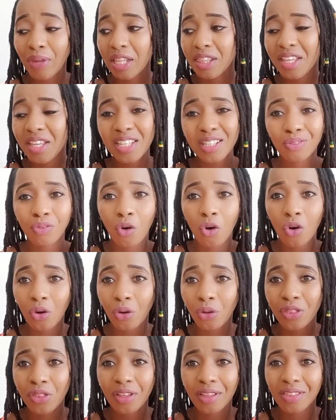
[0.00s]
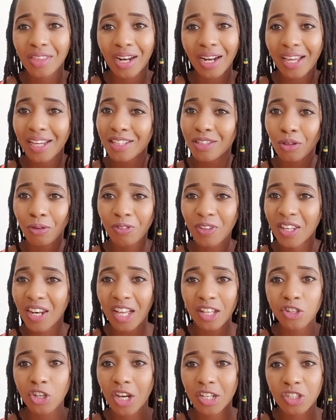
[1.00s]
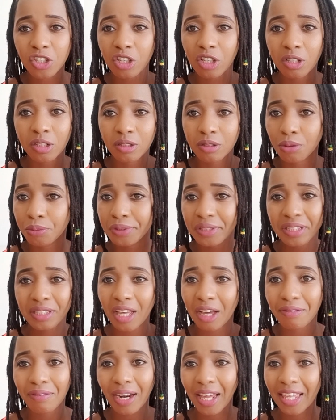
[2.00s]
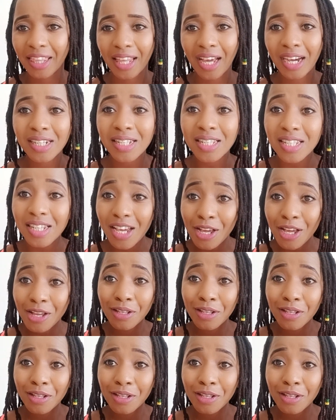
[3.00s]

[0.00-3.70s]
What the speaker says: things for the likes of Kina Churchill, stuff like that.